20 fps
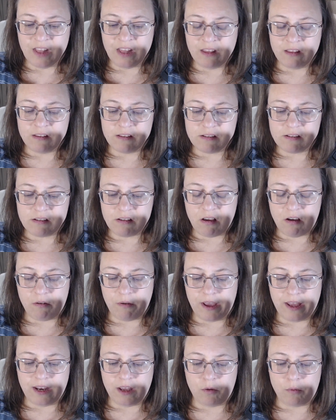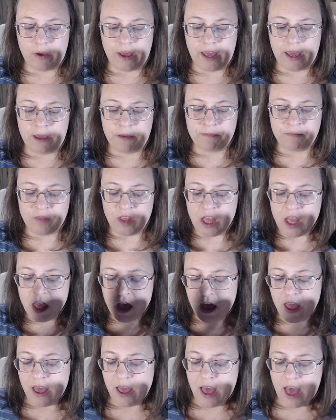So anyway,
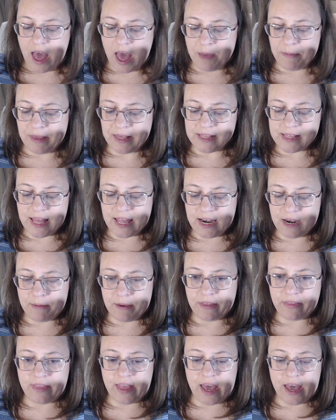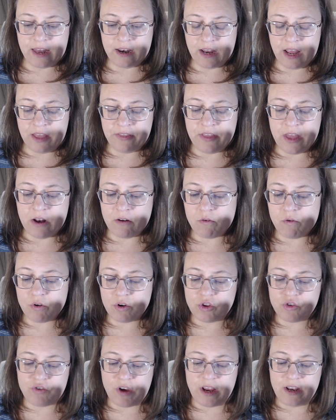I'm excited about that. And then, of course,
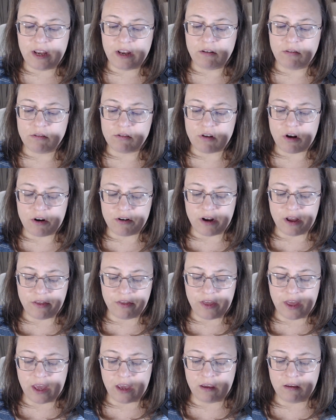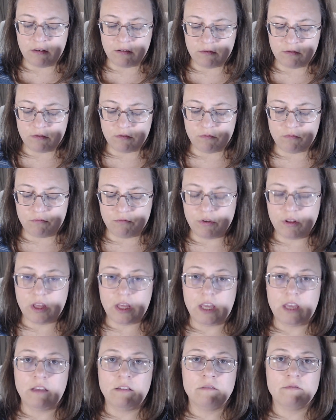straight needles are nothing really